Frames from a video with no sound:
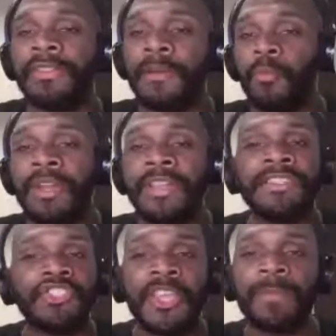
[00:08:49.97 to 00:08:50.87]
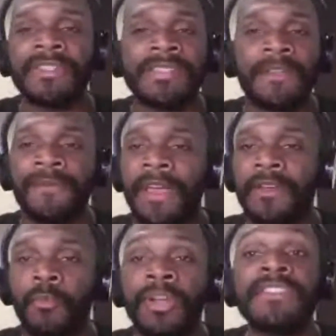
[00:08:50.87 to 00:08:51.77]
What is the cheapest CFast?
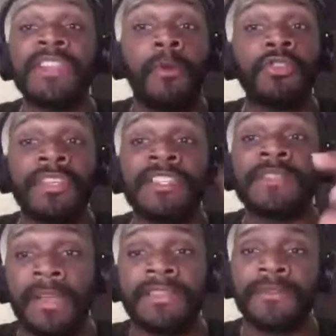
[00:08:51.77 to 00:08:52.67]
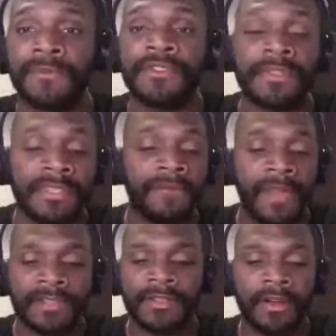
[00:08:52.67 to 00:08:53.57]
What is the most expensive
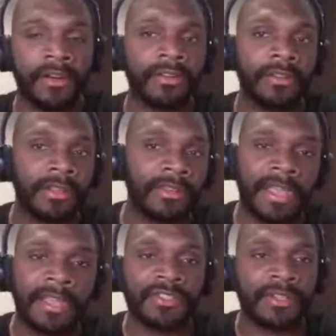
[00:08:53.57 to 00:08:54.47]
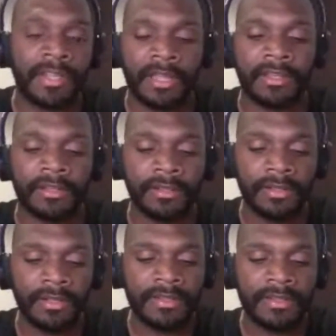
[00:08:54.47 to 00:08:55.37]
CFast card? And that should kind of
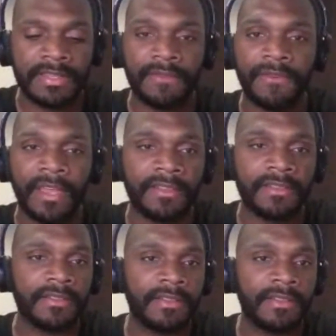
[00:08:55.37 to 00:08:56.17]
CFast.